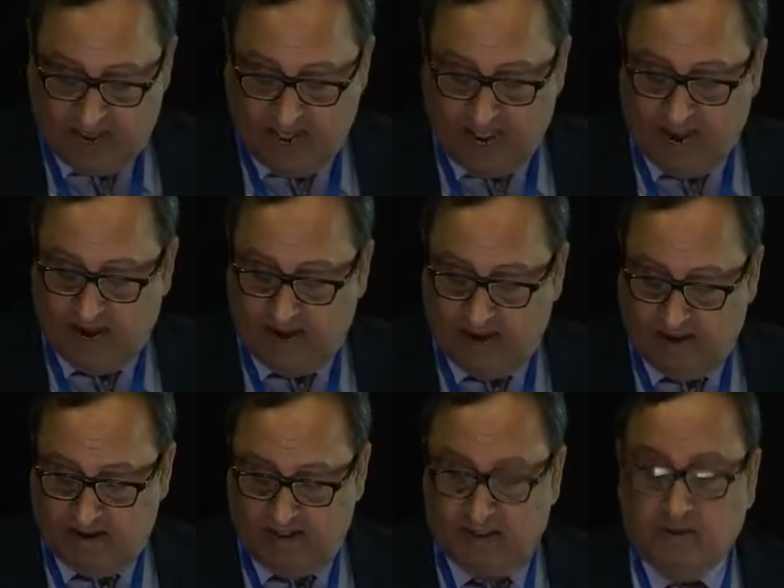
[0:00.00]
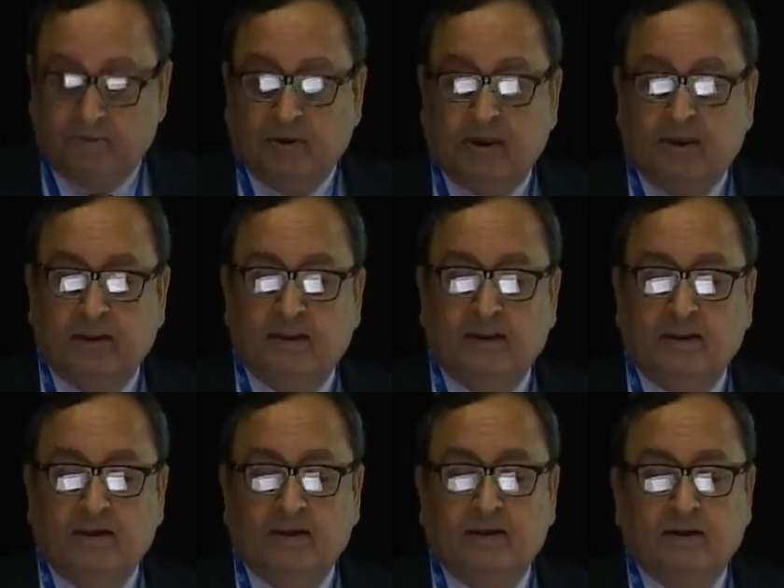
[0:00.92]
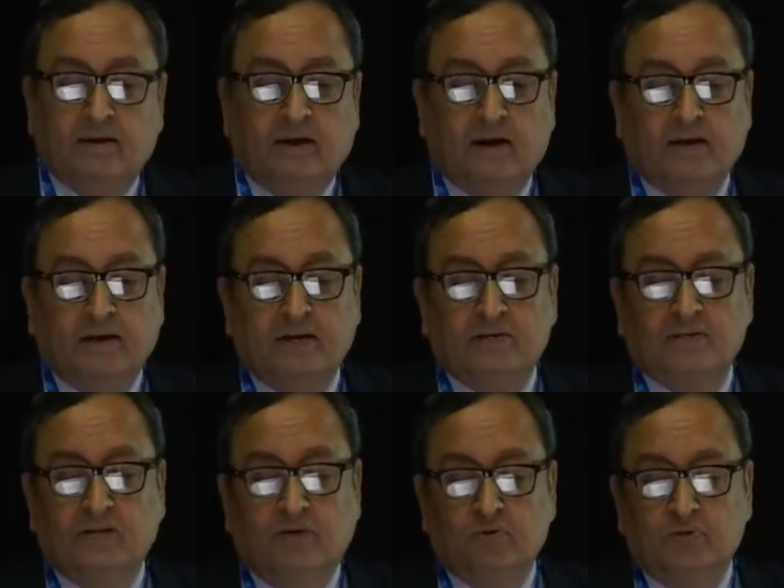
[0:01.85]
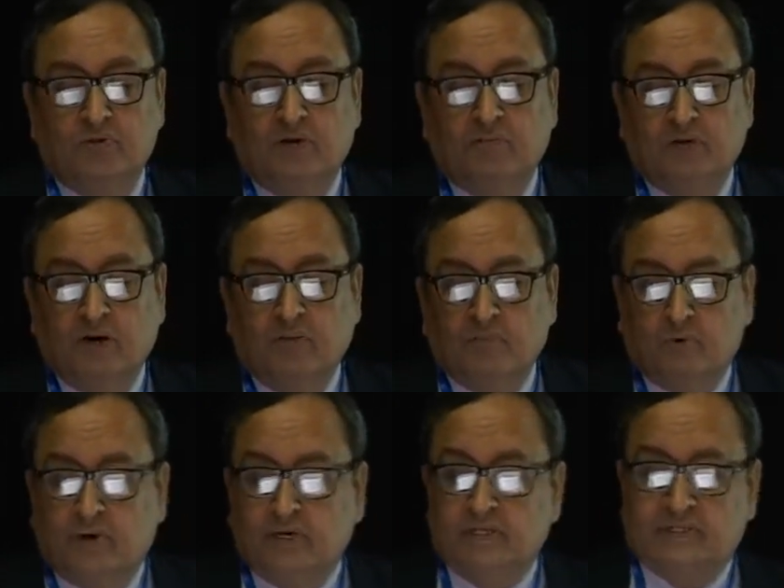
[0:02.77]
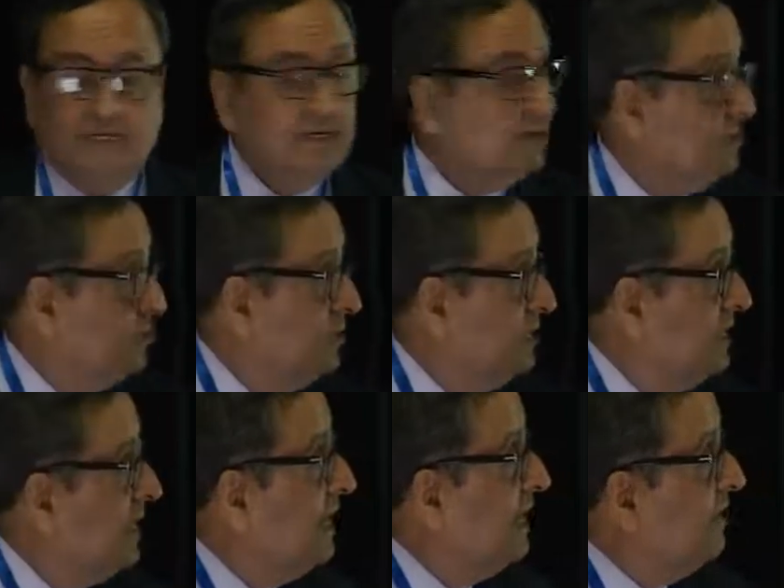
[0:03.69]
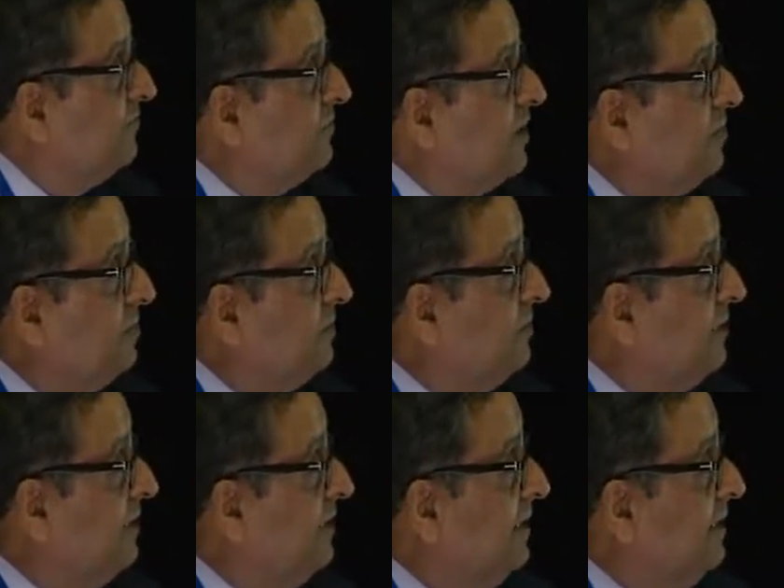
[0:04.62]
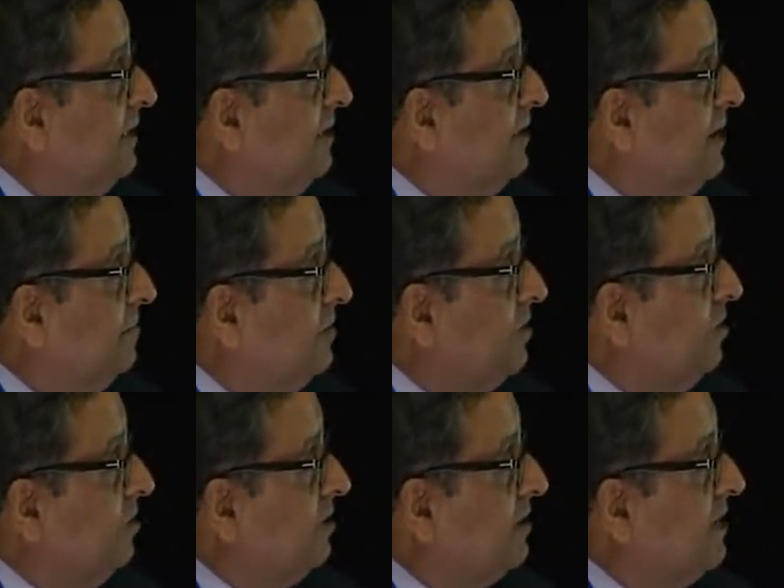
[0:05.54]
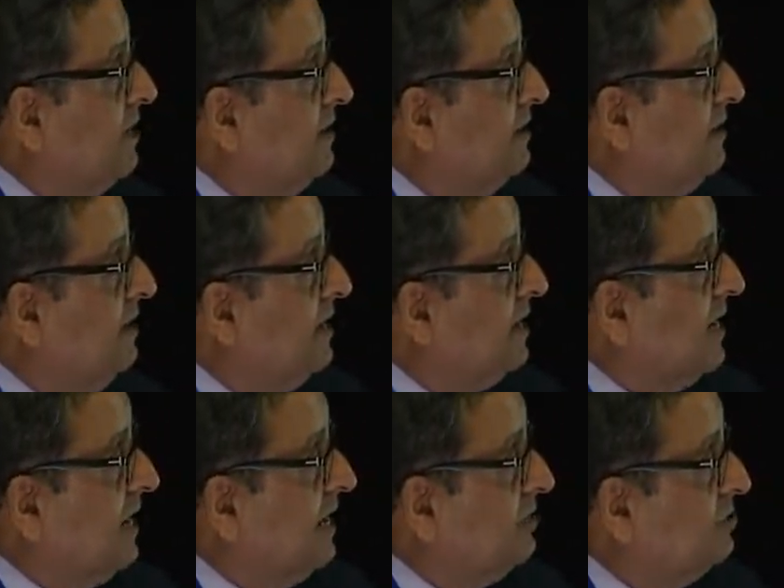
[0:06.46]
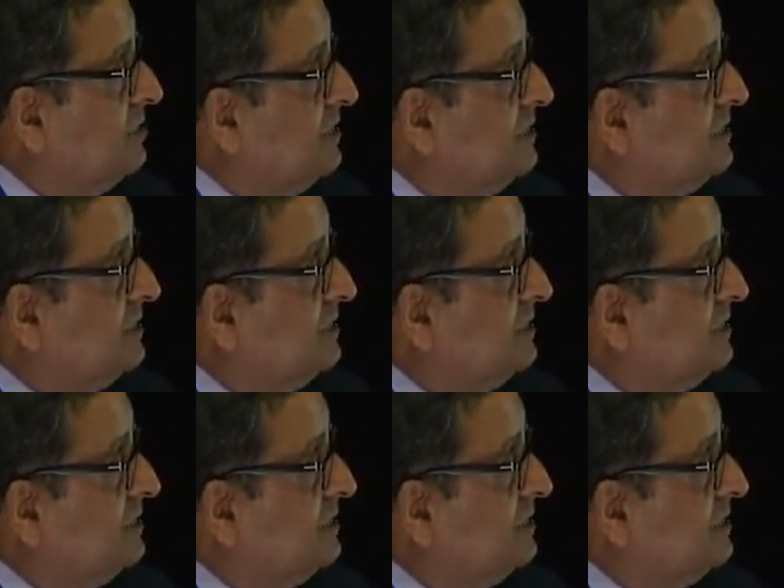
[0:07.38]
And the main targets, downstream components include the NF-kappa B, mTOR, and glycogen